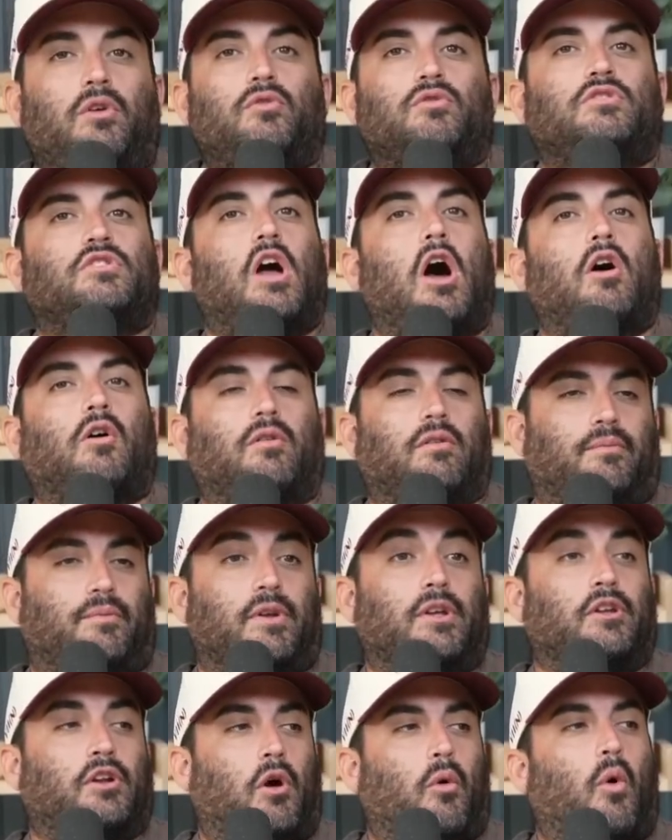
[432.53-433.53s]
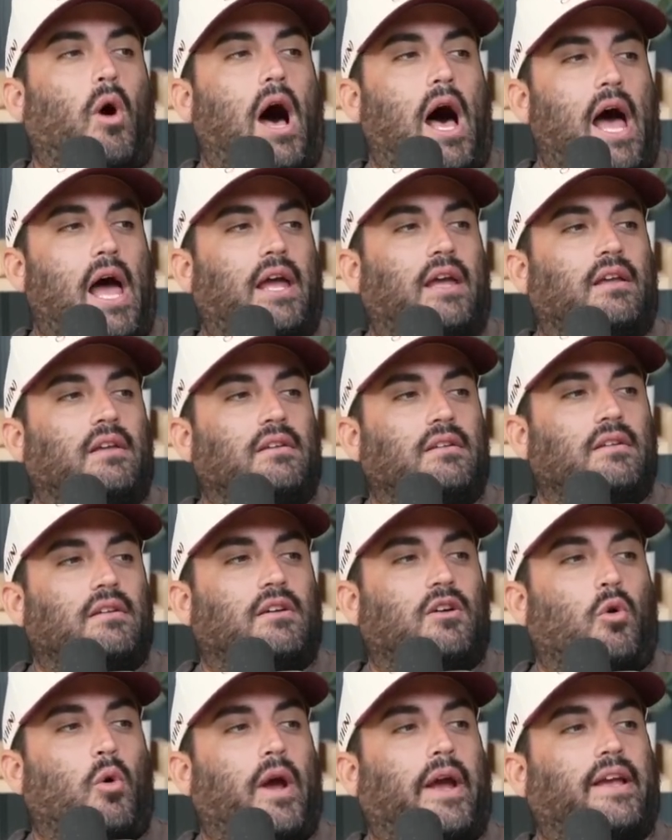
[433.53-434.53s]
was no. But you know why?
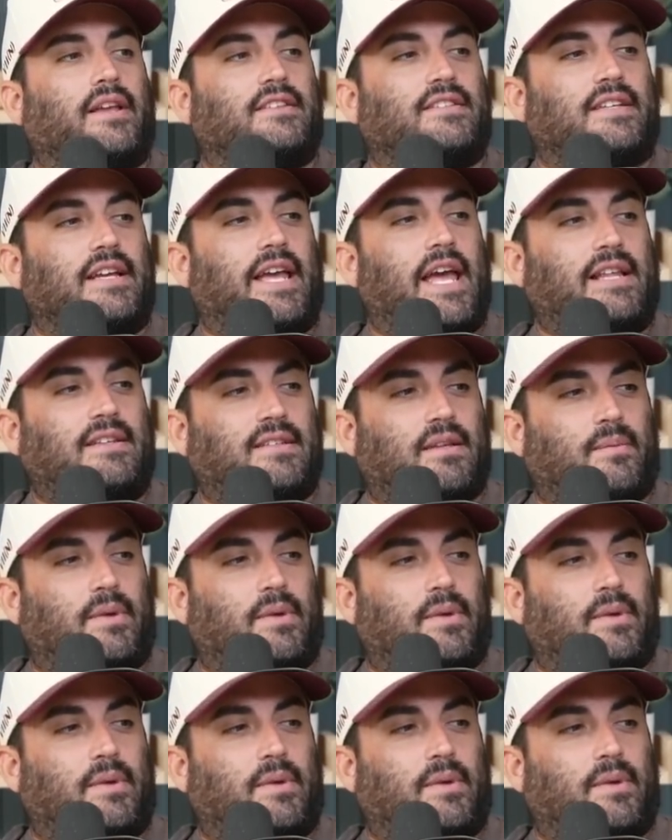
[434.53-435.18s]
Quickest to get to